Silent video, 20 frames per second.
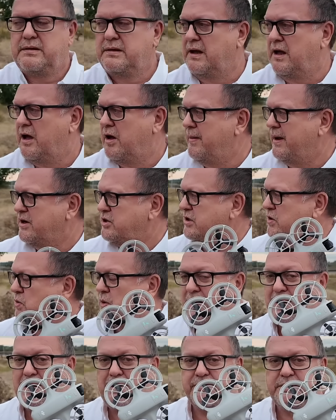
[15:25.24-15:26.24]
Yeah, I'm actually
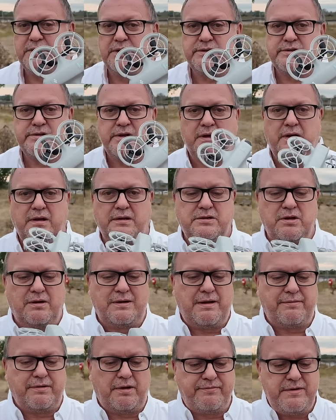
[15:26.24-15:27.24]
quite loving this. It's
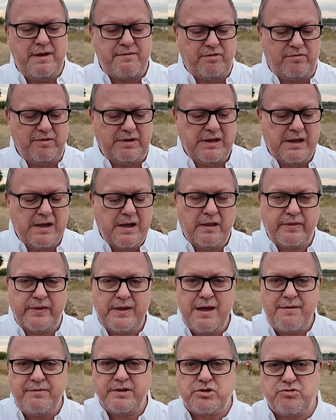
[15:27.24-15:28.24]
got lovely. I've never really.
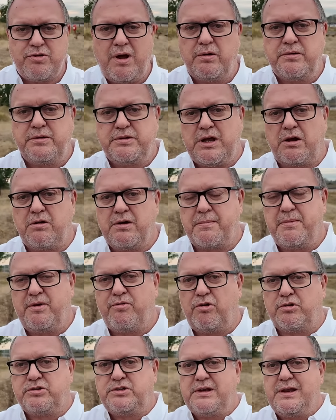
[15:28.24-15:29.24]
The other drone, don't get me
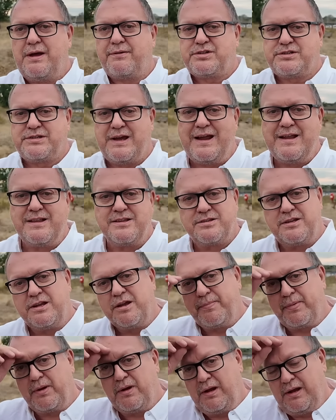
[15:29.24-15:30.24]
wrong, did have settings in
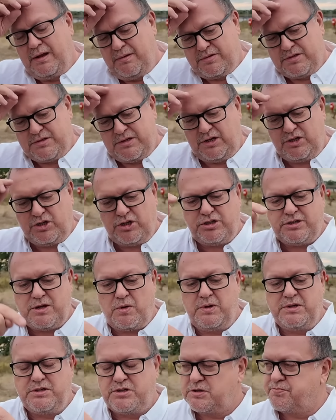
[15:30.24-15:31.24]
it, but it's just
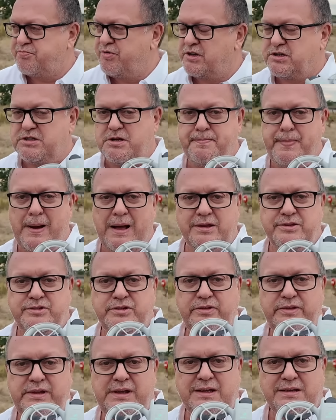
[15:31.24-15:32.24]
so easy just pressing the
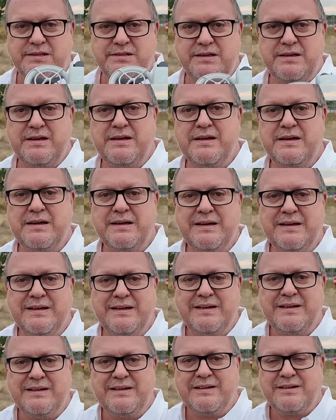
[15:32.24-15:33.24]
buttons on this.
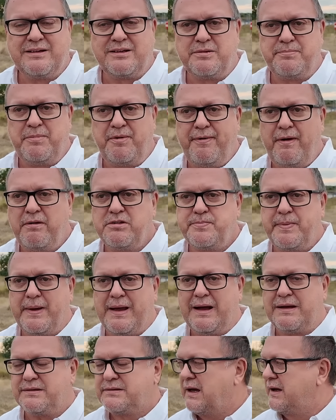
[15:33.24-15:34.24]
Because my phone's a
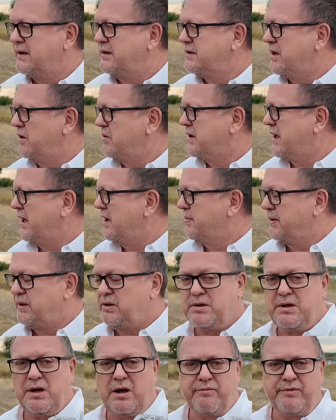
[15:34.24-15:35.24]
bit out of date, it's okay, but
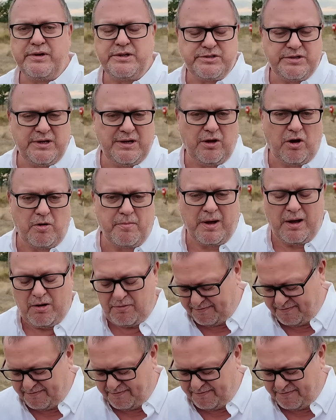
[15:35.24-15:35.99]
you can't really see a lot on my